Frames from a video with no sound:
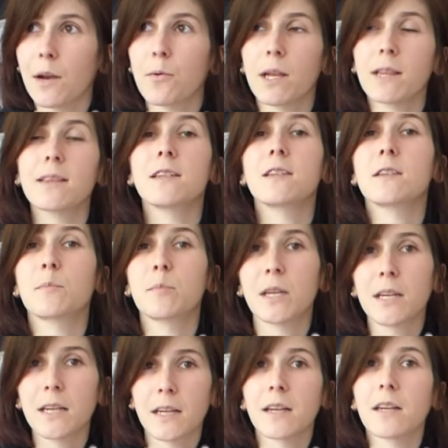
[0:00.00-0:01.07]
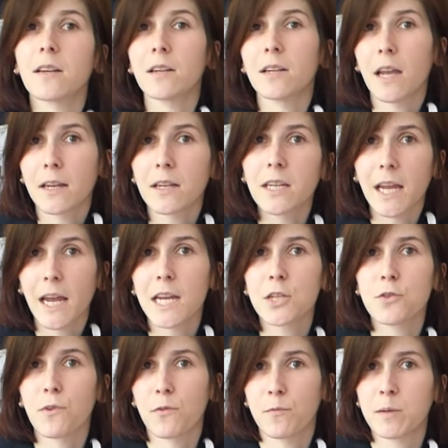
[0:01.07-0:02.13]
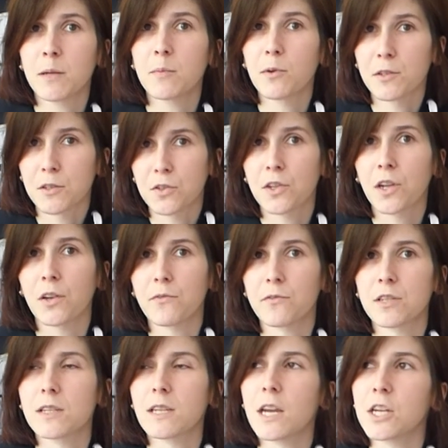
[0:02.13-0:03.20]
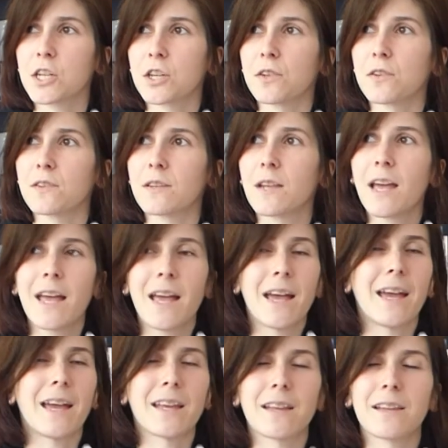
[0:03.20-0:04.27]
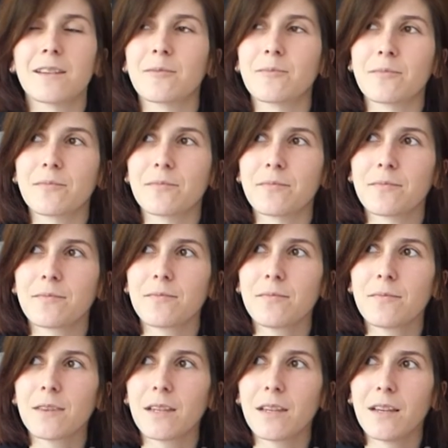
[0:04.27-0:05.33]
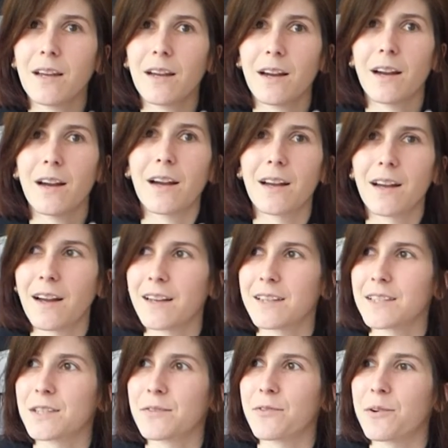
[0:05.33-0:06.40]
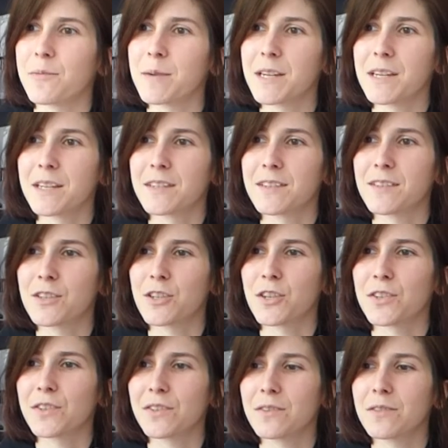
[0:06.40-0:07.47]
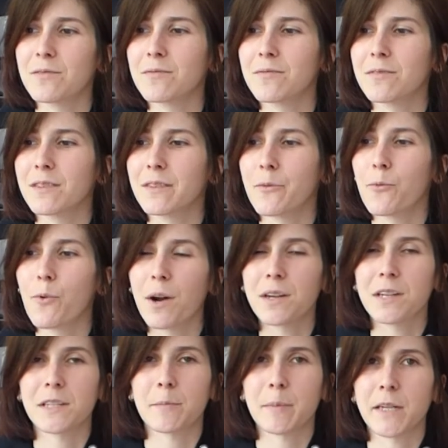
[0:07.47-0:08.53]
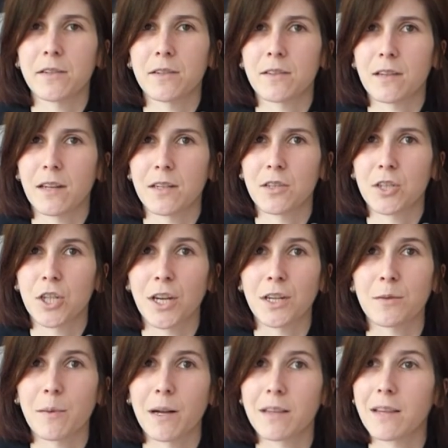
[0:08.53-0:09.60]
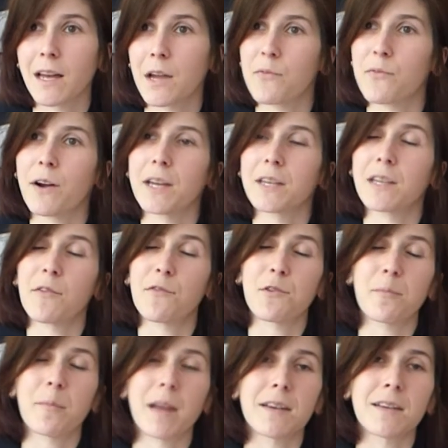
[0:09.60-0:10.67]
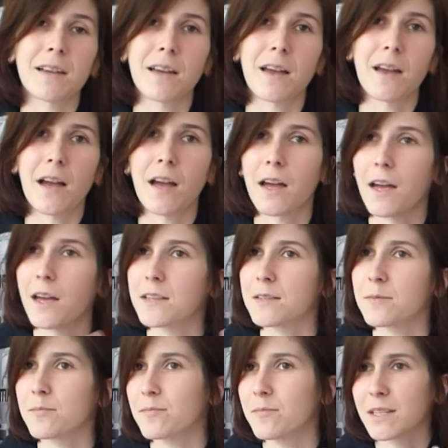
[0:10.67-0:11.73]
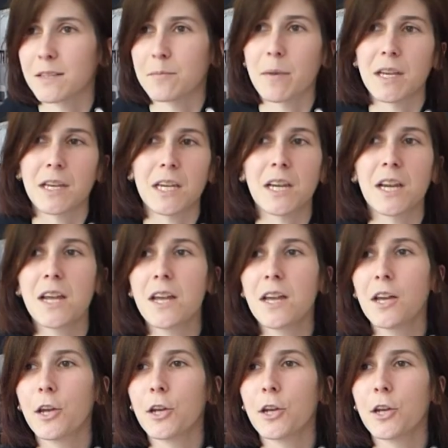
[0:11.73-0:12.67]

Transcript: directly speak and engage with people into conversations. And as for me, it's just one experience that changed my life. I never made as many